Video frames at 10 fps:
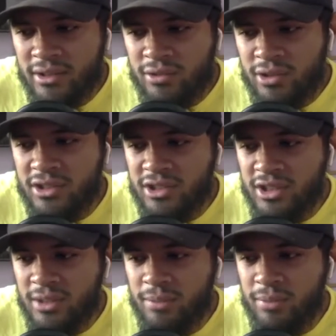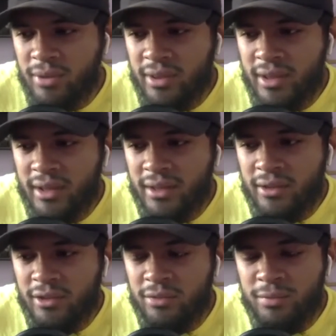you start to view like
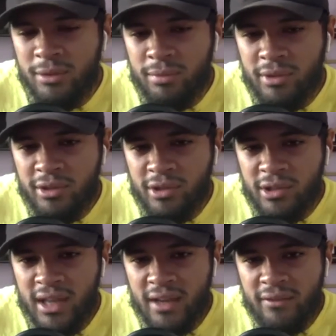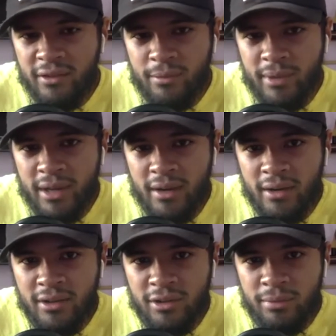your relationship with like those people in
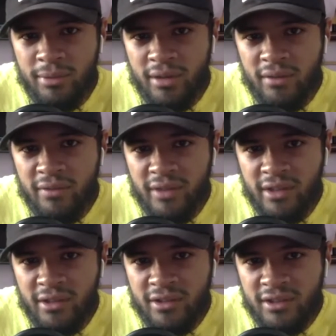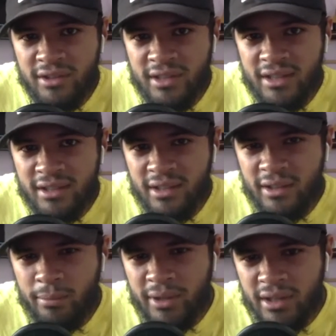your life, your parent figures, as
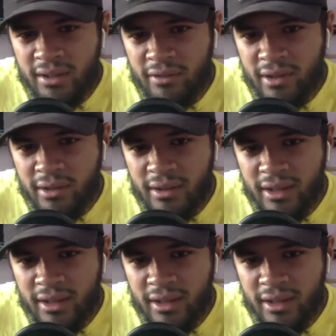a little bit different.